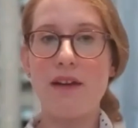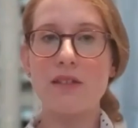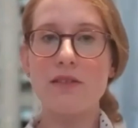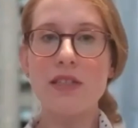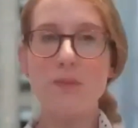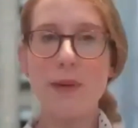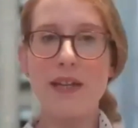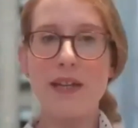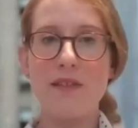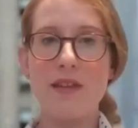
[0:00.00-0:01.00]
out a little
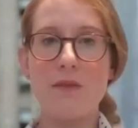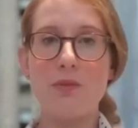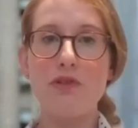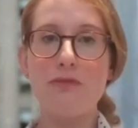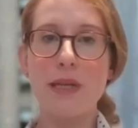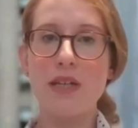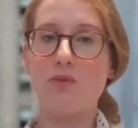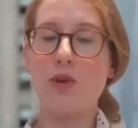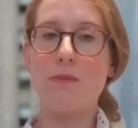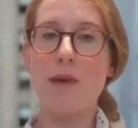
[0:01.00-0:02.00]
bit in the improvement
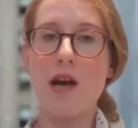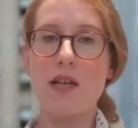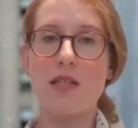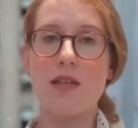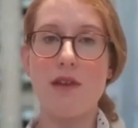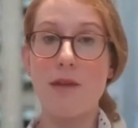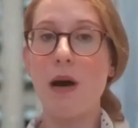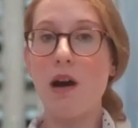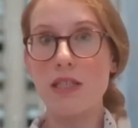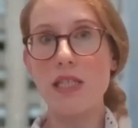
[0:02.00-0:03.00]
of Wilmar's
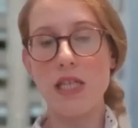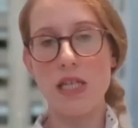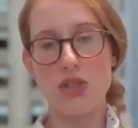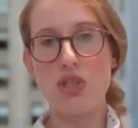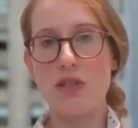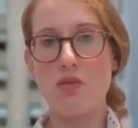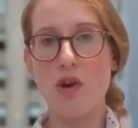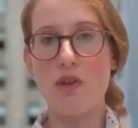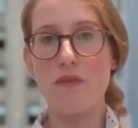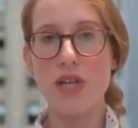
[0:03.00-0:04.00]
third-party ESG
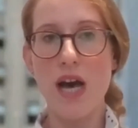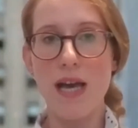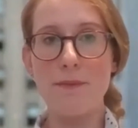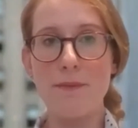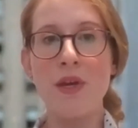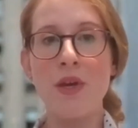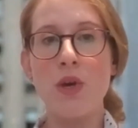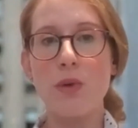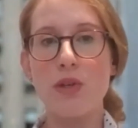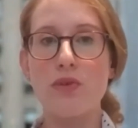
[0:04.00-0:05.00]
score over time,
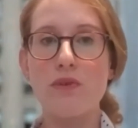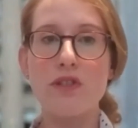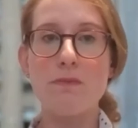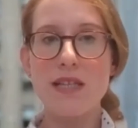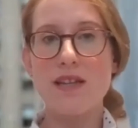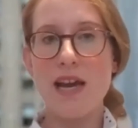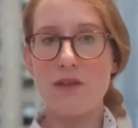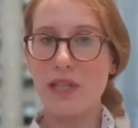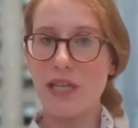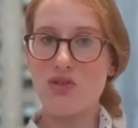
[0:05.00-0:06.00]
which sort of speaks to
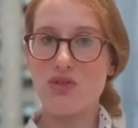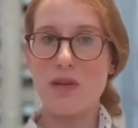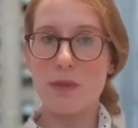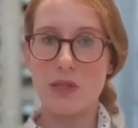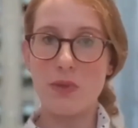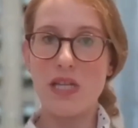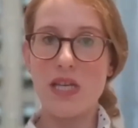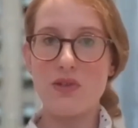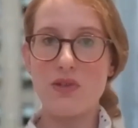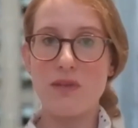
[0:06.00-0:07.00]
that relationship between
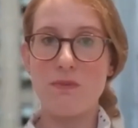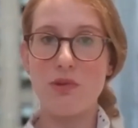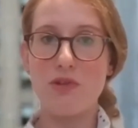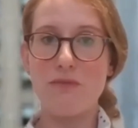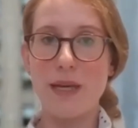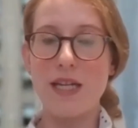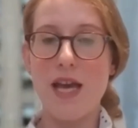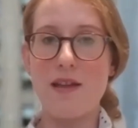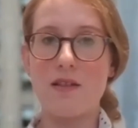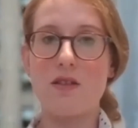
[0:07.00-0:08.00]
ESG improvement
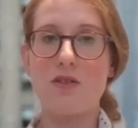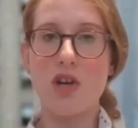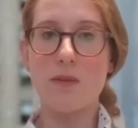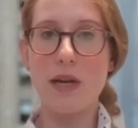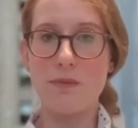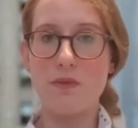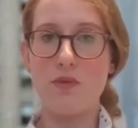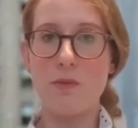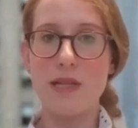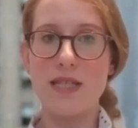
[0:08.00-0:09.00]
and stock price
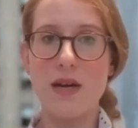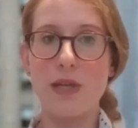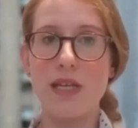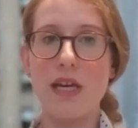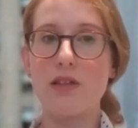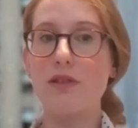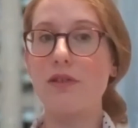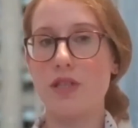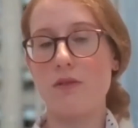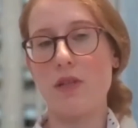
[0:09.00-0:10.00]
performance that we
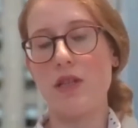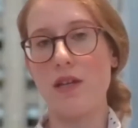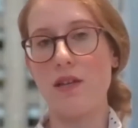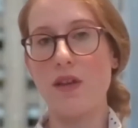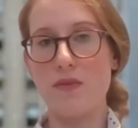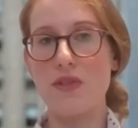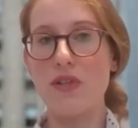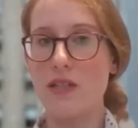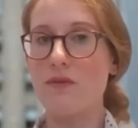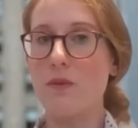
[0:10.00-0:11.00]
alluded to at the
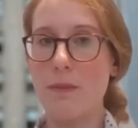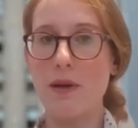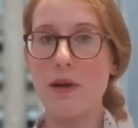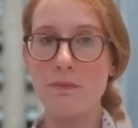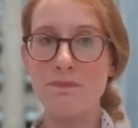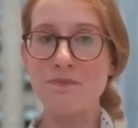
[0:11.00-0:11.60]
start of the webinar.